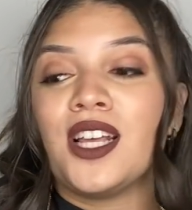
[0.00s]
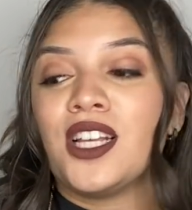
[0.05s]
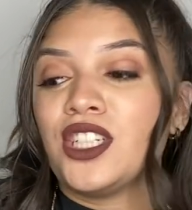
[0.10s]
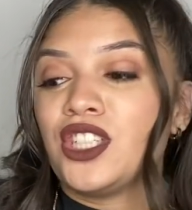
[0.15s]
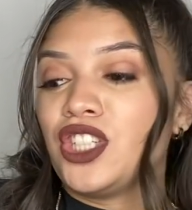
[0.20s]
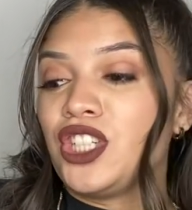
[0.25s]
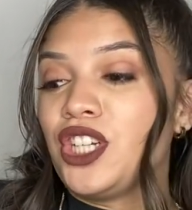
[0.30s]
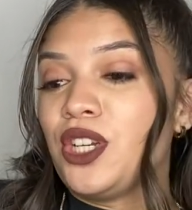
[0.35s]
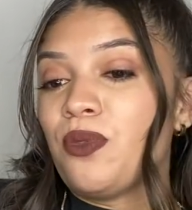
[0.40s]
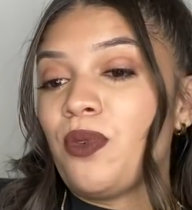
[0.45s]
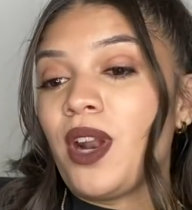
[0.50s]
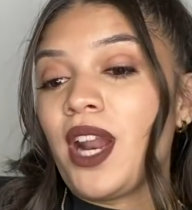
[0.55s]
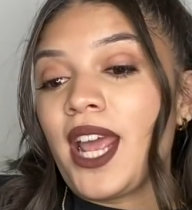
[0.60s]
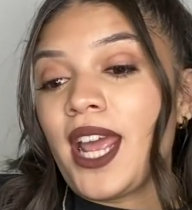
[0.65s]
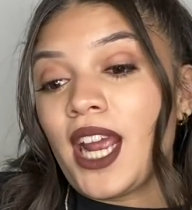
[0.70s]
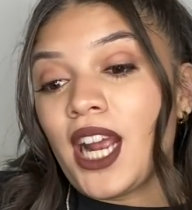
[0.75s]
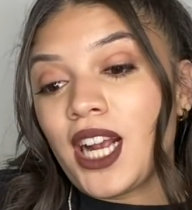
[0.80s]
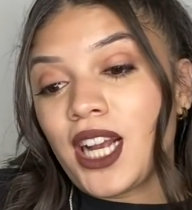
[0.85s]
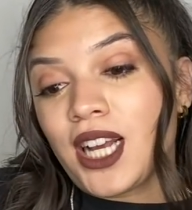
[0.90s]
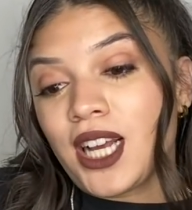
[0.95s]
She didn't want a
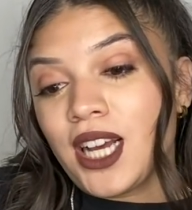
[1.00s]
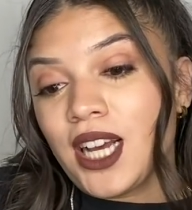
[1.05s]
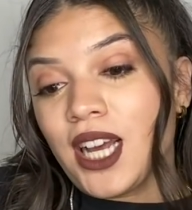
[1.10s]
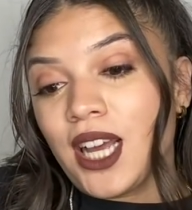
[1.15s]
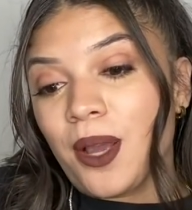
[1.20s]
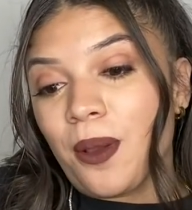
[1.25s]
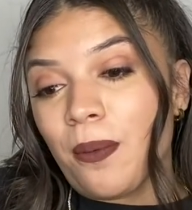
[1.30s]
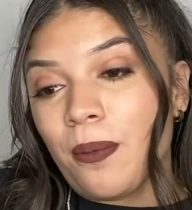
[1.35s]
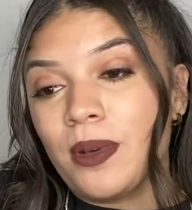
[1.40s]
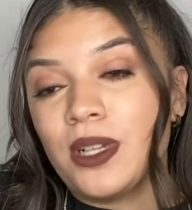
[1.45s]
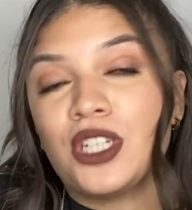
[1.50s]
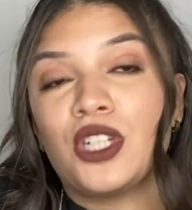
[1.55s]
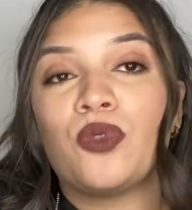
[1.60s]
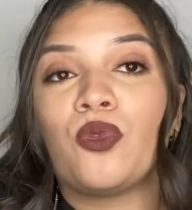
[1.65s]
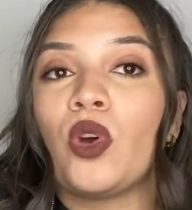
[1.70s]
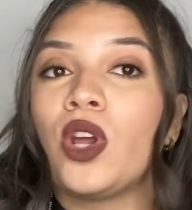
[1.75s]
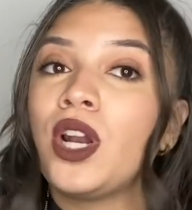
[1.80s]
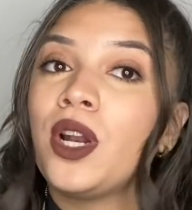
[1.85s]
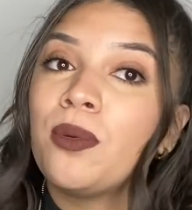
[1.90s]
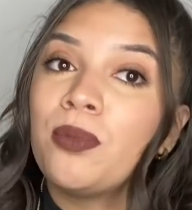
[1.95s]
haircut, but she
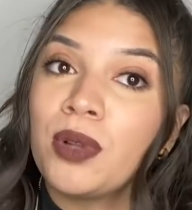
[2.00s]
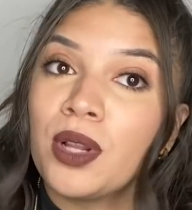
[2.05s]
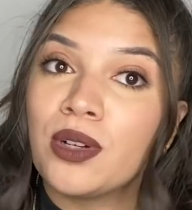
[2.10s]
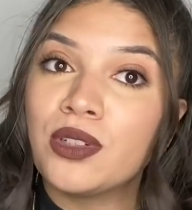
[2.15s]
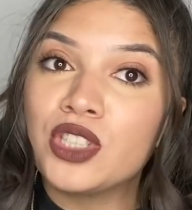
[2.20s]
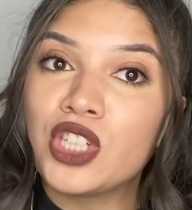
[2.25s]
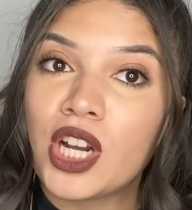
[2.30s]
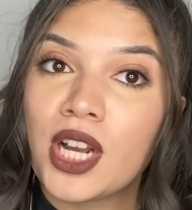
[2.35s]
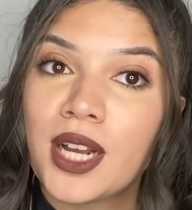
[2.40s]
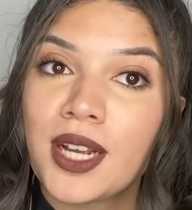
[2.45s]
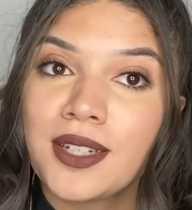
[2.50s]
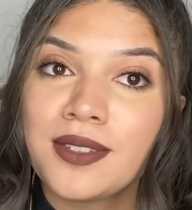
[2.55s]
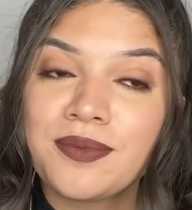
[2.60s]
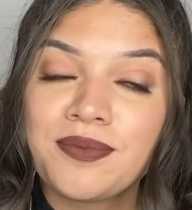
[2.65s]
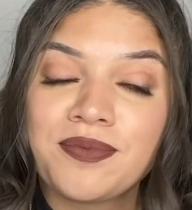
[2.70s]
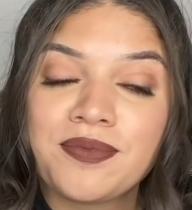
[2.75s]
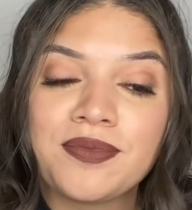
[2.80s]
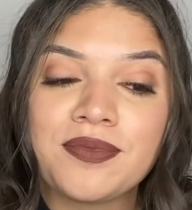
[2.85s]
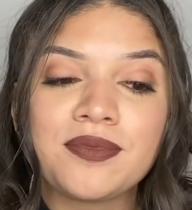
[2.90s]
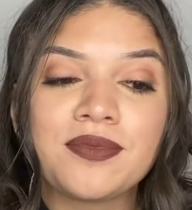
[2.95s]
wanted a blow dry
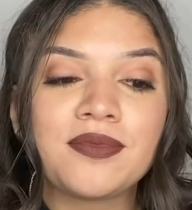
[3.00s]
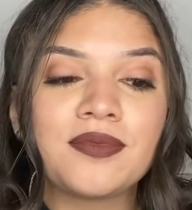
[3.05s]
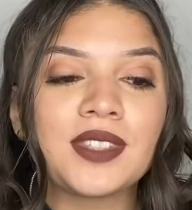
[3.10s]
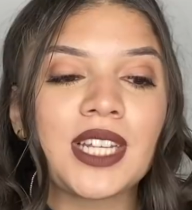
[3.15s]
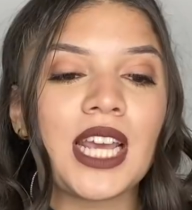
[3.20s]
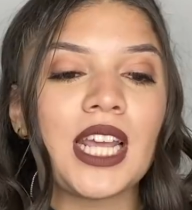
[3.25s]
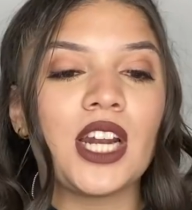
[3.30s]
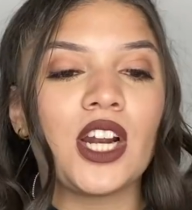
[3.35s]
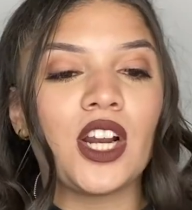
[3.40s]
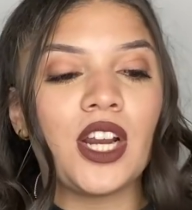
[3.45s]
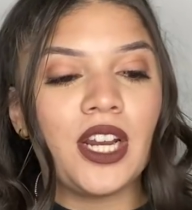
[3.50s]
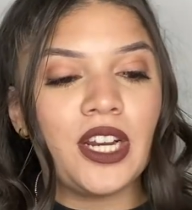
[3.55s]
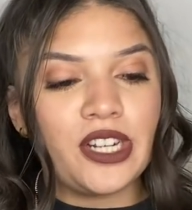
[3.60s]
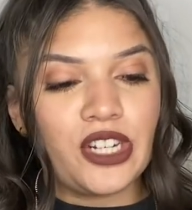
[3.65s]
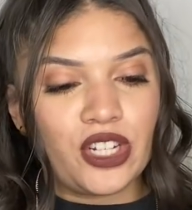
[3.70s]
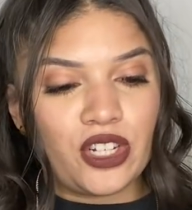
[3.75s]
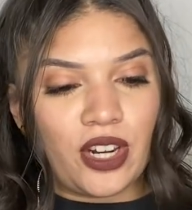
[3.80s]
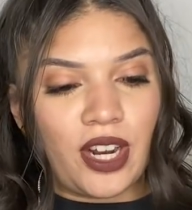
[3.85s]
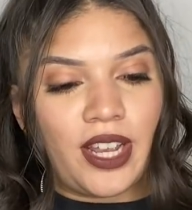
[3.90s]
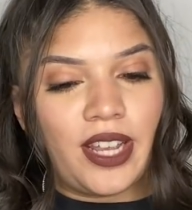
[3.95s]
and her hair
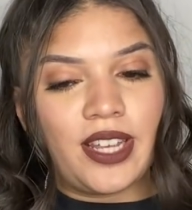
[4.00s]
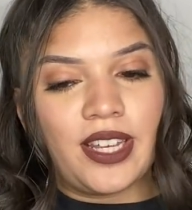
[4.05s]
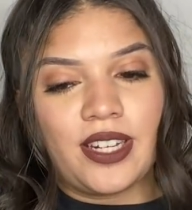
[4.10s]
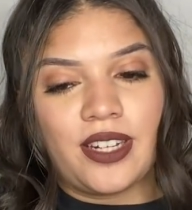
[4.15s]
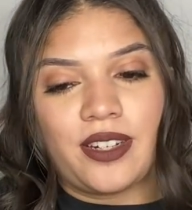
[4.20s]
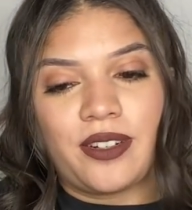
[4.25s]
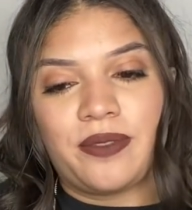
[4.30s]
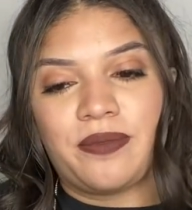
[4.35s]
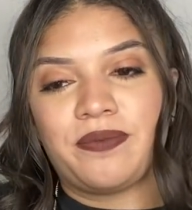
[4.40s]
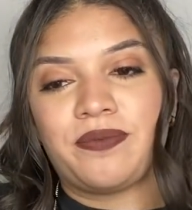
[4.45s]
straightened.